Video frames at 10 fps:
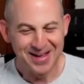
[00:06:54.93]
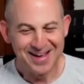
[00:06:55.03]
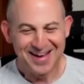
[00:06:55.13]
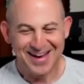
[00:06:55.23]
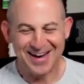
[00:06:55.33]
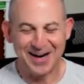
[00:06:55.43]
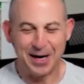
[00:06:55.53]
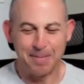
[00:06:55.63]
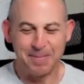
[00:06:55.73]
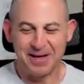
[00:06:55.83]

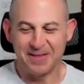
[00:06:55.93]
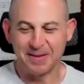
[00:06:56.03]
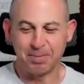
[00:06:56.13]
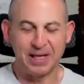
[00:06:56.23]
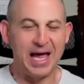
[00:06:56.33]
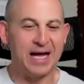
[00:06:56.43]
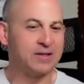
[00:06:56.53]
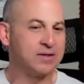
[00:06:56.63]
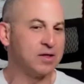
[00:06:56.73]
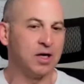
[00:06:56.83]
In the
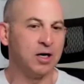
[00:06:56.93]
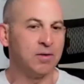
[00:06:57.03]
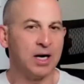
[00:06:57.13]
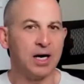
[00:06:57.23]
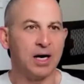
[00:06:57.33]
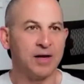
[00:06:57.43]
plant, I